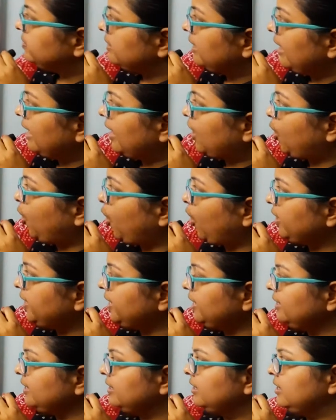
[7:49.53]
according
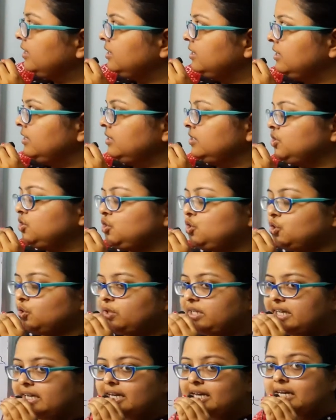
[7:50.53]
to
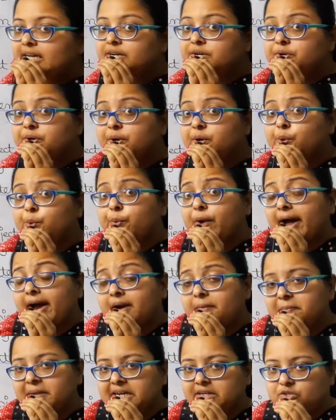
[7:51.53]
the
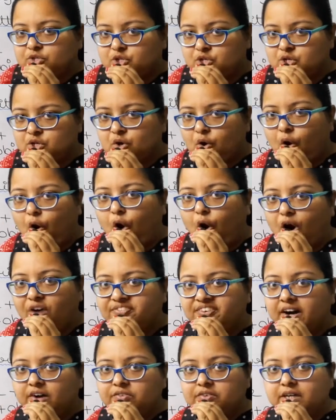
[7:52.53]
requirement of
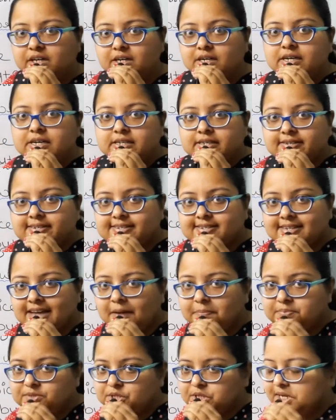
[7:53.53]
our
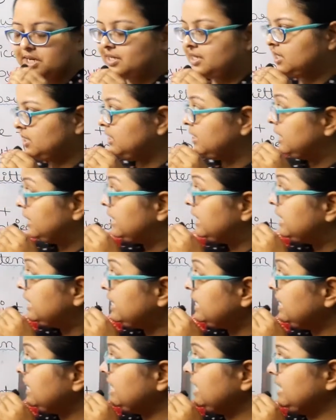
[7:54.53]
subject,
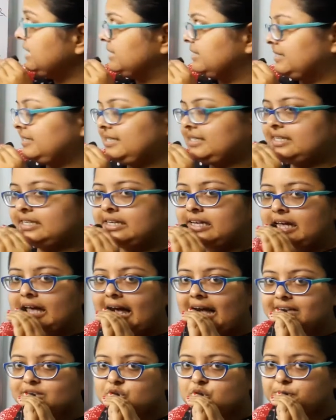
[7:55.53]
is
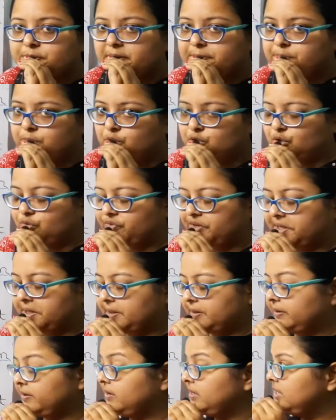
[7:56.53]
has to be put over
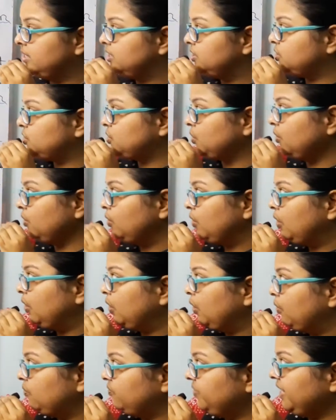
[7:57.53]
here. So,
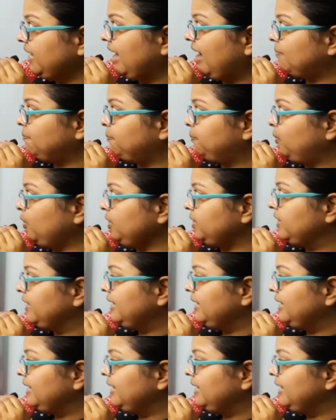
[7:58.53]
we have put